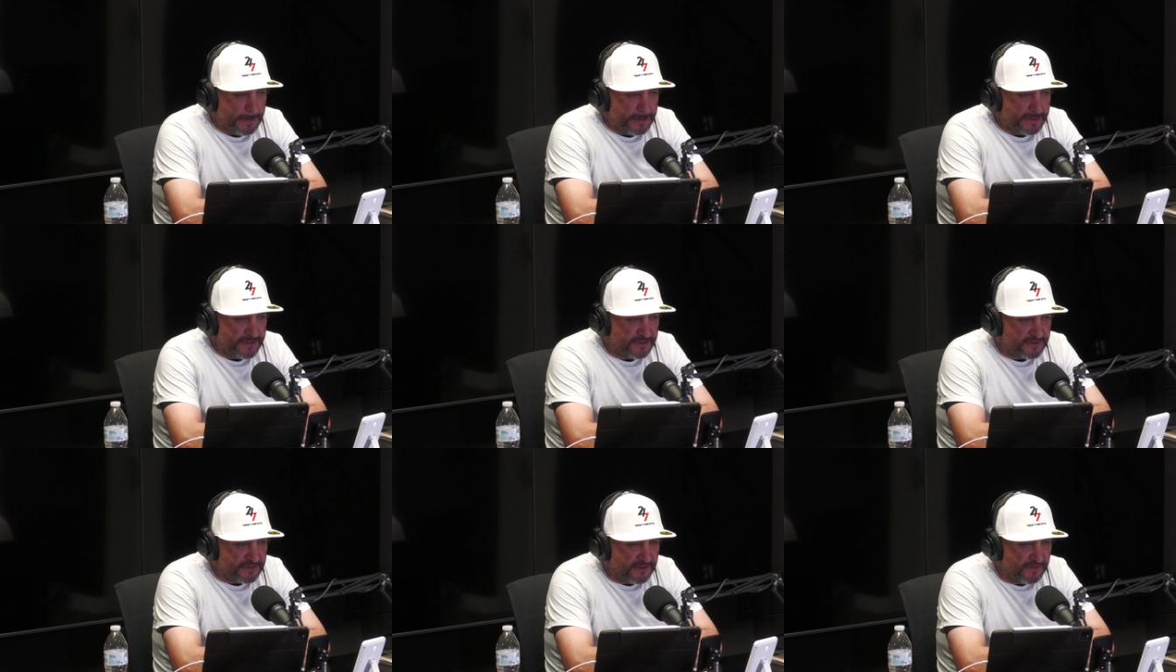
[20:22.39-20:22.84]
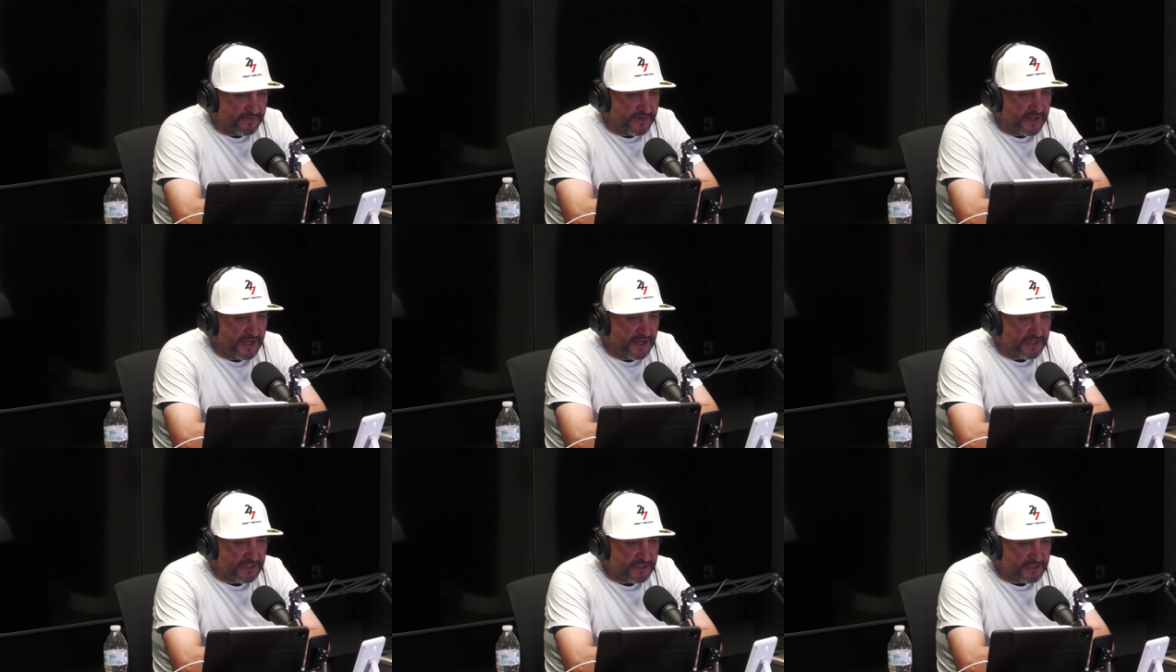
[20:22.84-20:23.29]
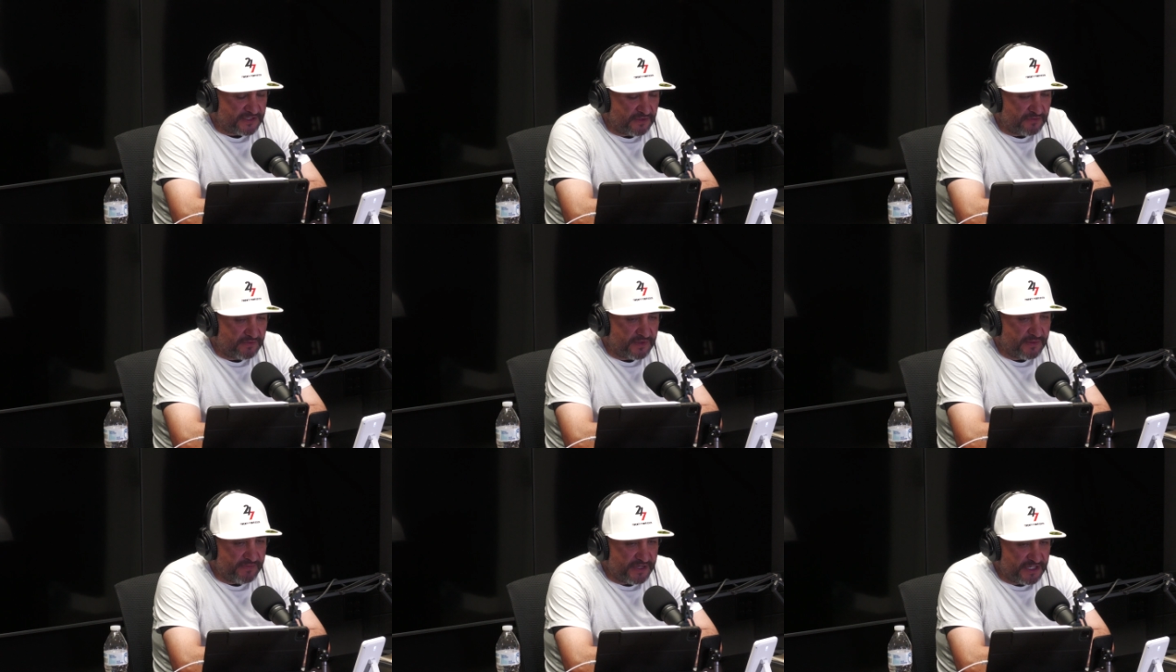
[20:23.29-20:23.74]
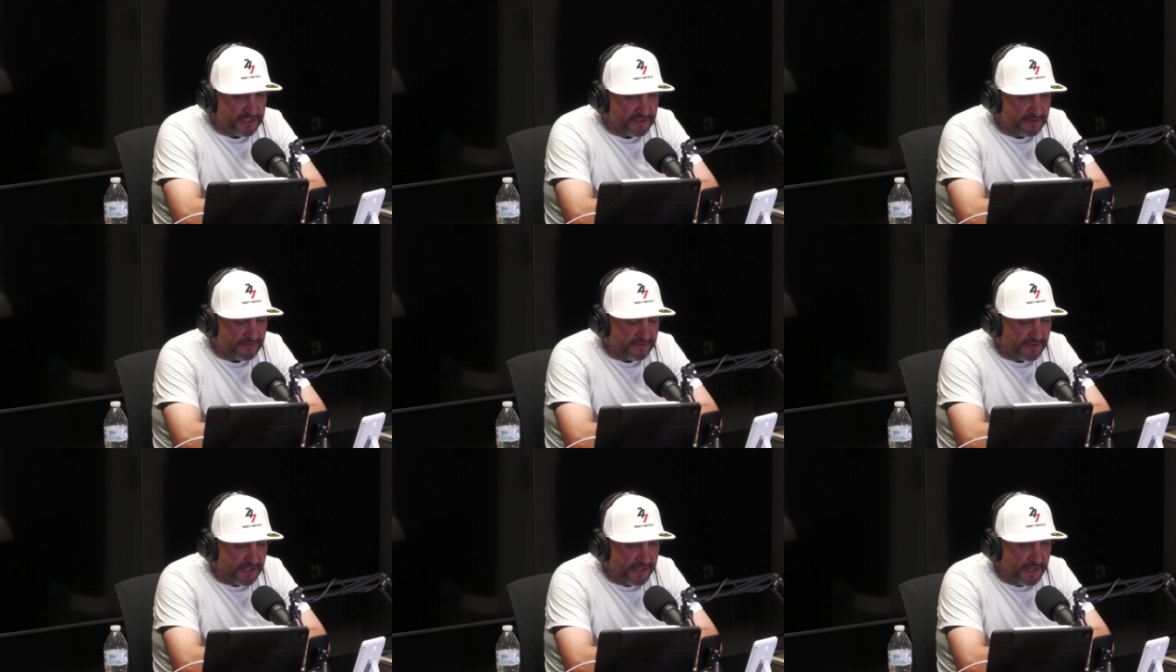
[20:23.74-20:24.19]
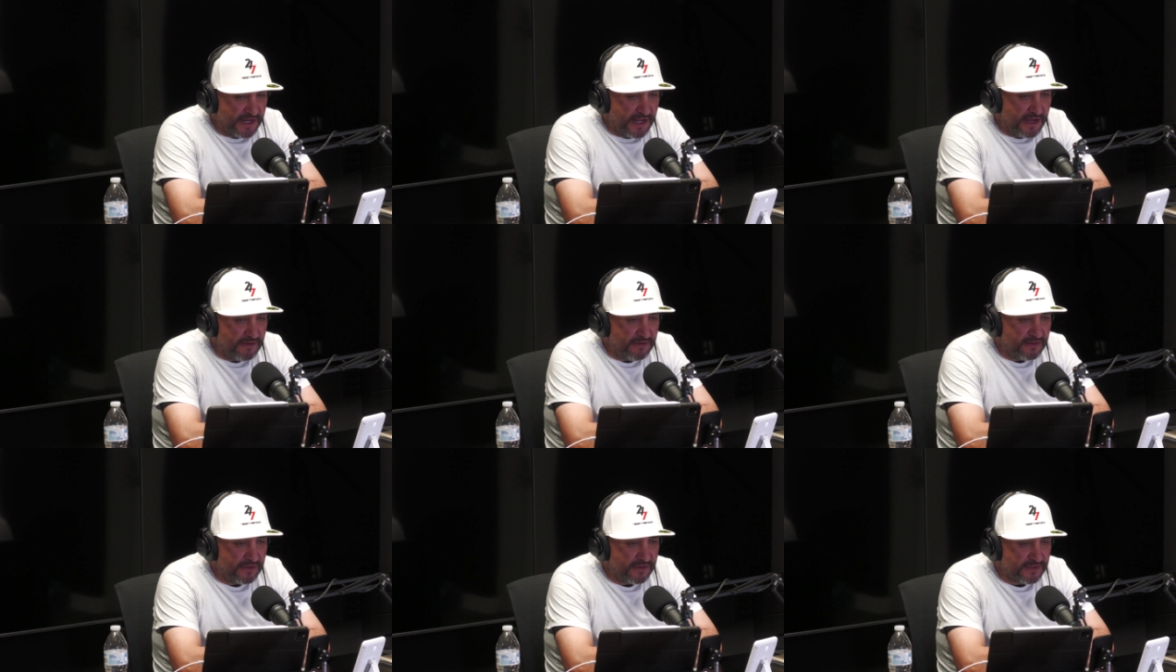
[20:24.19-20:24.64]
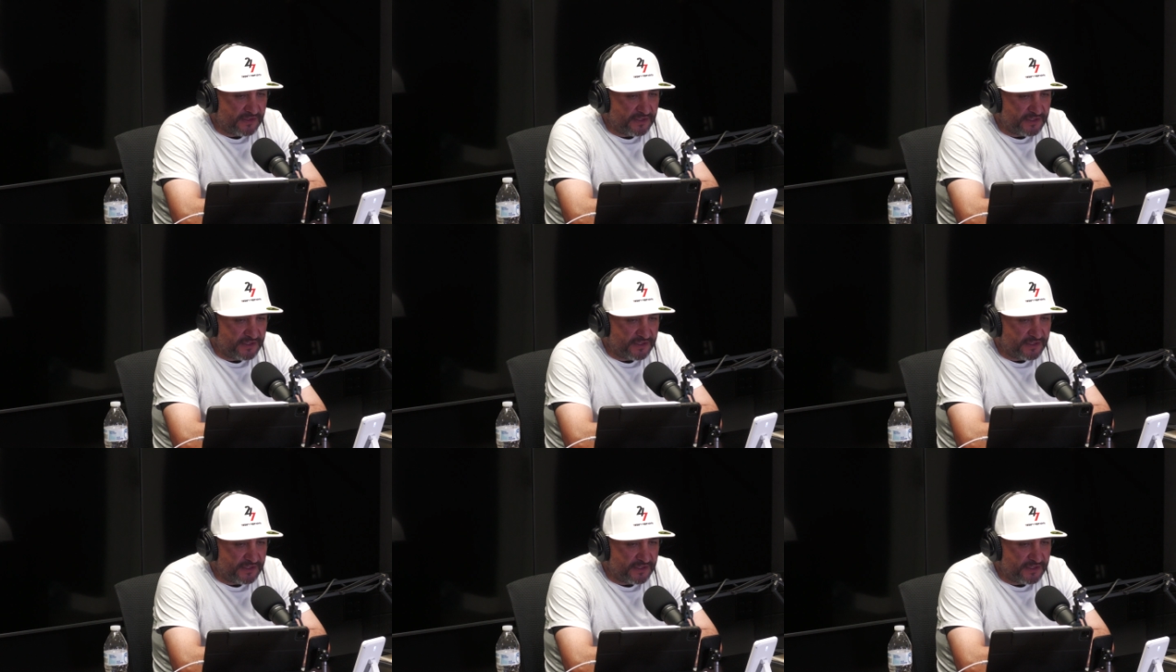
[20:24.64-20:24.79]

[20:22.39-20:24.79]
Sophia is in remission right now.